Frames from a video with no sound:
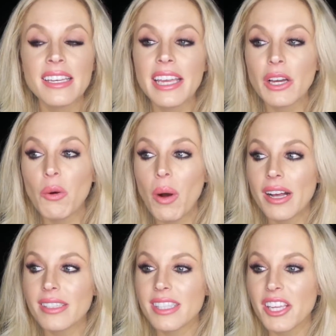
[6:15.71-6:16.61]
Nick
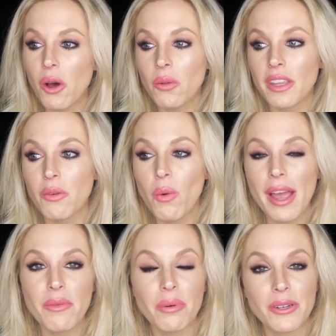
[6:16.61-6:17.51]
was the only
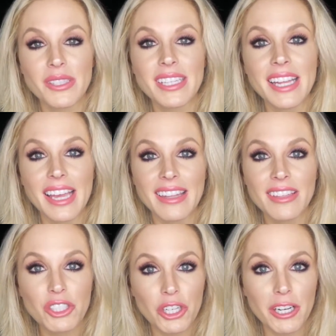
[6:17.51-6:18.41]
white person in
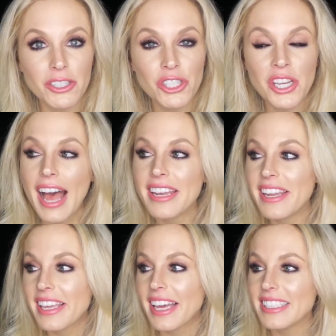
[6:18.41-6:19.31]
the church, and
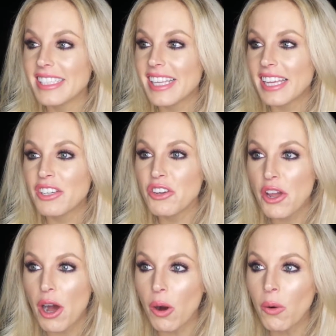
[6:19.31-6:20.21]
Nick had said
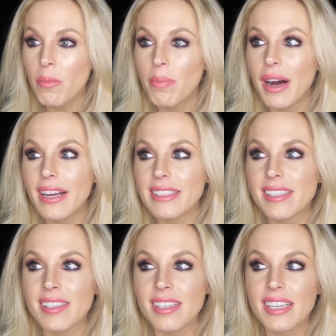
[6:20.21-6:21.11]
no,
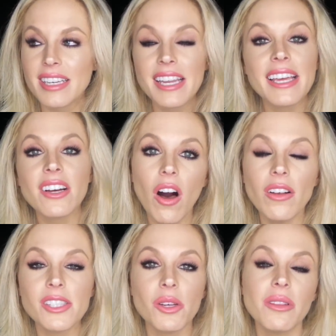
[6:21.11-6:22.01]
but Nick
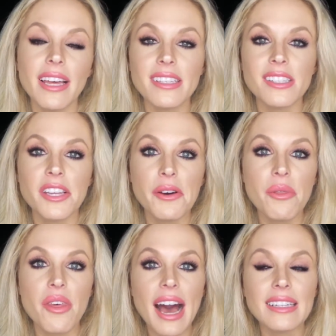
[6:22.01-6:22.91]
also let us
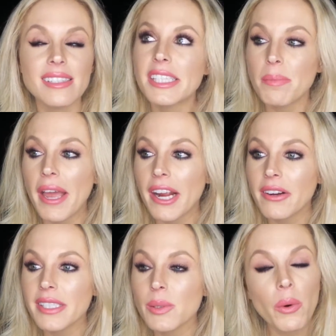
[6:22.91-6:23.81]
know that his
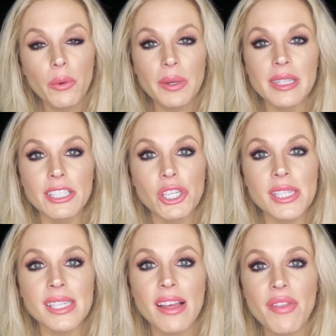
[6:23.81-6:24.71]
parents were
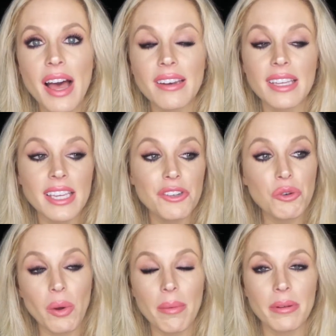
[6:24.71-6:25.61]
religious and that he
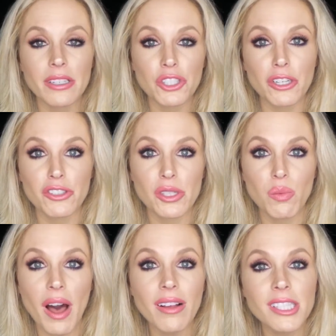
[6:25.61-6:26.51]
grew up in a church as
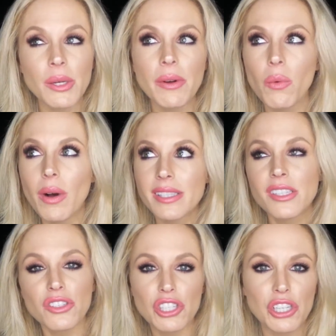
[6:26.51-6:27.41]
well, so it
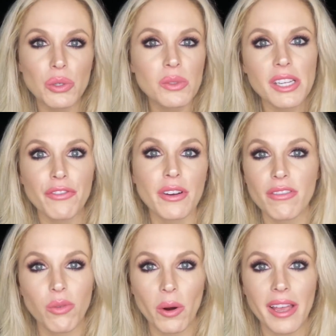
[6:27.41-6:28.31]
wasn't too different
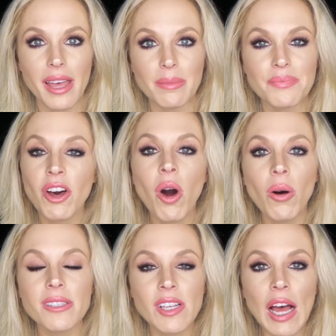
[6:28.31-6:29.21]
for him. The
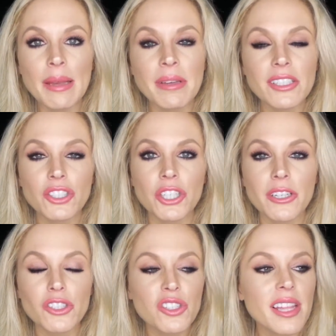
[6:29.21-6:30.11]
whole time in
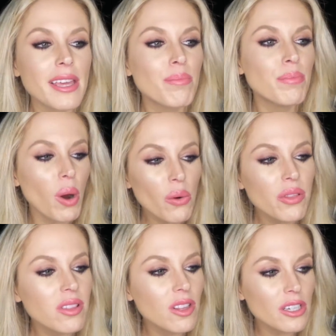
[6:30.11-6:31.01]
church, they
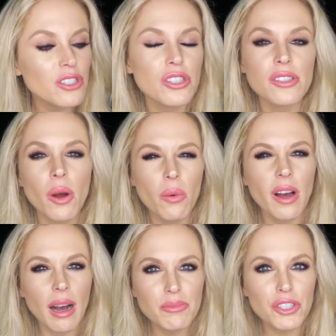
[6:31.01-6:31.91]
both looked so
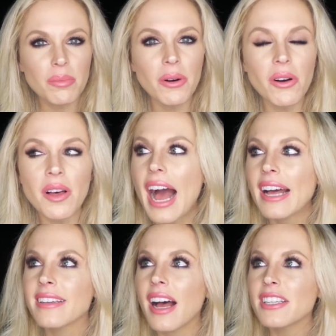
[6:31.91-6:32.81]
comfortable,
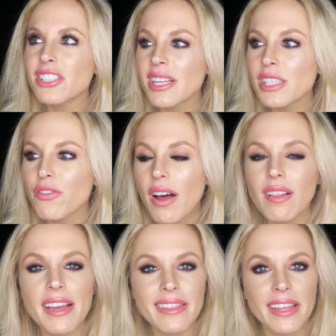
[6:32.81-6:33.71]
and I just felt
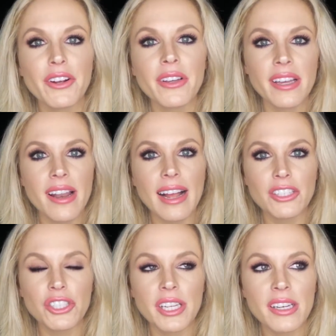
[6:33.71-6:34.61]
like their
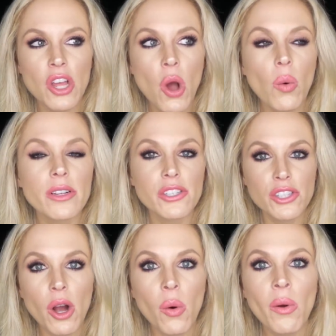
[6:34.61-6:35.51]
connection was
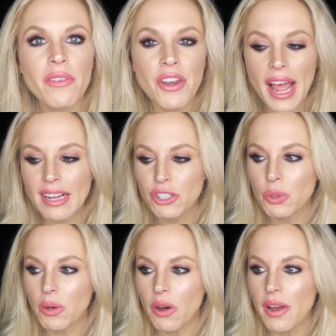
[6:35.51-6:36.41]
so
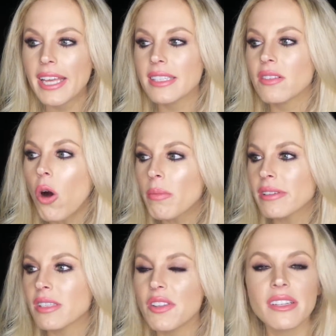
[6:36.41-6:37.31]
natural. It
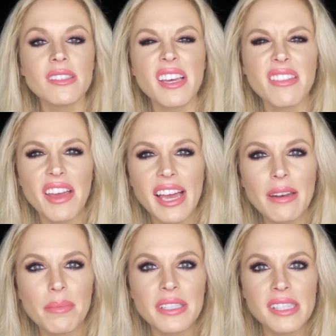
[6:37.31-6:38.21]
almost looked like they
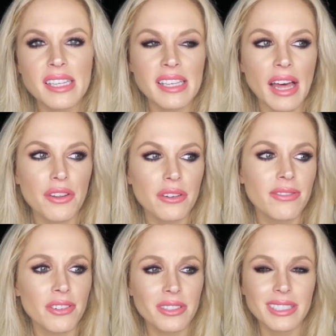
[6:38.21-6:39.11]
had been together
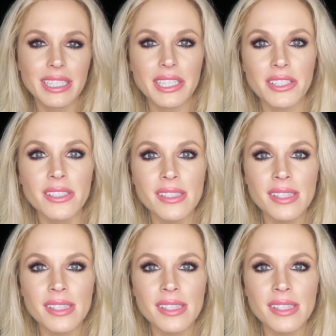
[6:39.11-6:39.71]
for years